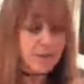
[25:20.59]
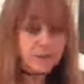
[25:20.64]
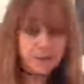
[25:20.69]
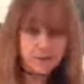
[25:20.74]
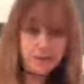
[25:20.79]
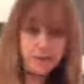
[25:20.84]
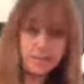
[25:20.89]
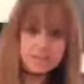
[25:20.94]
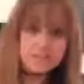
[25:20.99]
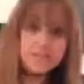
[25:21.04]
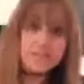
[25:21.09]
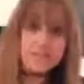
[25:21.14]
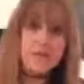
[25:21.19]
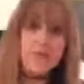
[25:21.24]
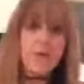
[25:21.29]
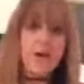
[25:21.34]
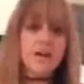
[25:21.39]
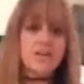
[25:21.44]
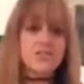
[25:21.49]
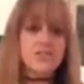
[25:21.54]
address the
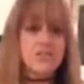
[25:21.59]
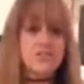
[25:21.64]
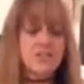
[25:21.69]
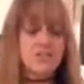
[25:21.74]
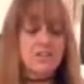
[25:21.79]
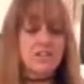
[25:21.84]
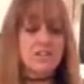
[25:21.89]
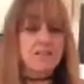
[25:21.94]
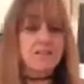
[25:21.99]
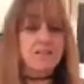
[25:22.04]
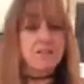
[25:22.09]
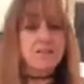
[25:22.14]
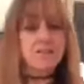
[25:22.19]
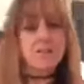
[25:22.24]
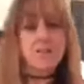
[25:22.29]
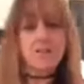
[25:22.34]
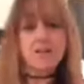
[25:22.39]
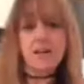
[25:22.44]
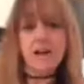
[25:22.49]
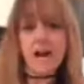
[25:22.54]
question
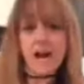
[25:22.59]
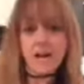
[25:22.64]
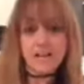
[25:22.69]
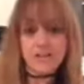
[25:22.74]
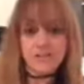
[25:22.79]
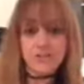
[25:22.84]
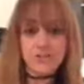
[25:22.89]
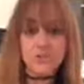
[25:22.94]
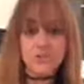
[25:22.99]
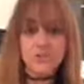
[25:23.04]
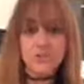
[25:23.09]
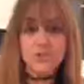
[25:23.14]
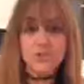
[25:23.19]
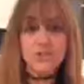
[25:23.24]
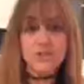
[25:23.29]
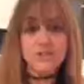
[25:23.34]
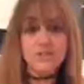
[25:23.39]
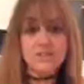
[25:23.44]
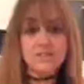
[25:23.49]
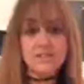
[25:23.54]
or how to do
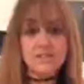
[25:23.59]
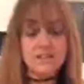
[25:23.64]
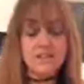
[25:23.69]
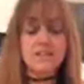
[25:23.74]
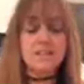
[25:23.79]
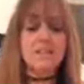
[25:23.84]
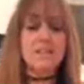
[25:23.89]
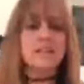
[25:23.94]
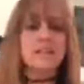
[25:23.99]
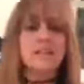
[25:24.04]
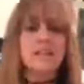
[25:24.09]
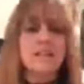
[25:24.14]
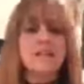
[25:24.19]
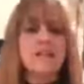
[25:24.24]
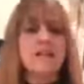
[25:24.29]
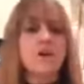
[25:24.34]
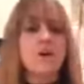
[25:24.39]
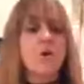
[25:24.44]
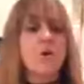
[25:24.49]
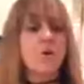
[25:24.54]
the
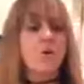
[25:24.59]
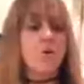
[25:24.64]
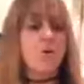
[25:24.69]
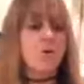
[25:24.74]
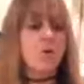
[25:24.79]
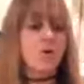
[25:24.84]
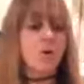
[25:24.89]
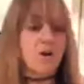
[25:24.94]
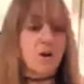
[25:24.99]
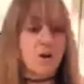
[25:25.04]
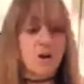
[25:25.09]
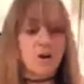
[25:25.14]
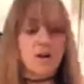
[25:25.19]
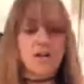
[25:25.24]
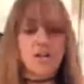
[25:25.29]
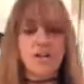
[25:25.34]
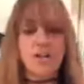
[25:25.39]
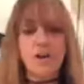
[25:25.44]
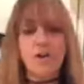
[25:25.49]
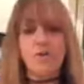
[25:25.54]
technique or,
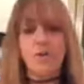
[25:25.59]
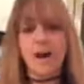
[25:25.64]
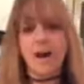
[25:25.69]
you know,